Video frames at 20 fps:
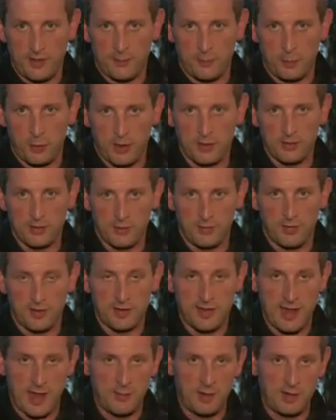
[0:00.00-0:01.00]
the brunt of
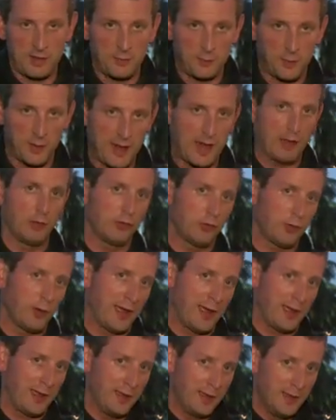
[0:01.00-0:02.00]
the damage, but
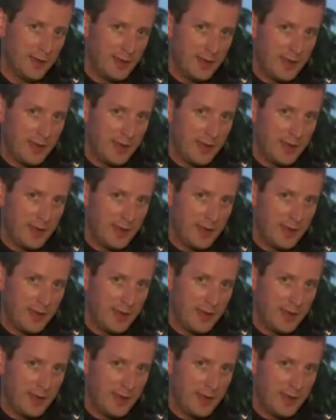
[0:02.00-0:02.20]
elsewhere,